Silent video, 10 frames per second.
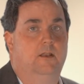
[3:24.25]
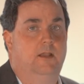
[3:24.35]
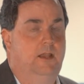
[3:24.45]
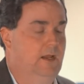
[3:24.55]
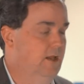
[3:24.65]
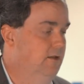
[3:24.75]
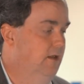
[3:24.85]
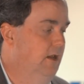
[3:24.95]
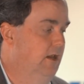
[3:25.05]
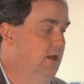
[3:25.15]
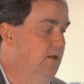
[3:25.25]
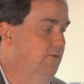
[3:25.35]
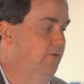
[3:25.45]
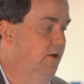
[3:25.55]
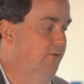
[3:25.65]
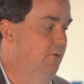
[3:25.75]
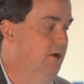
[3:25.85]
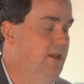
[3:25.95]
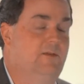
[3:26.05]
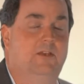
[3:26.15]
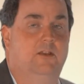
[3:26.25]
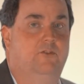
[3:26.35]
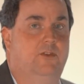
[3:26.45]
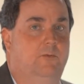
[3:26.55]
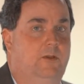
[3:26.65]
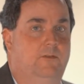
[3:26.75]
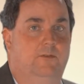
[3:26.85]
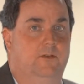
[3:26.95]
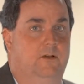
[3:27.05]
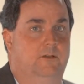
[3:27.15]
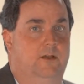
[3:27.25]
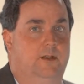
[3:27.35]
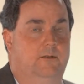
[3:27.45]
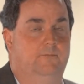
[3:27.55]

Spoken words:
and a software image that we've installed on it.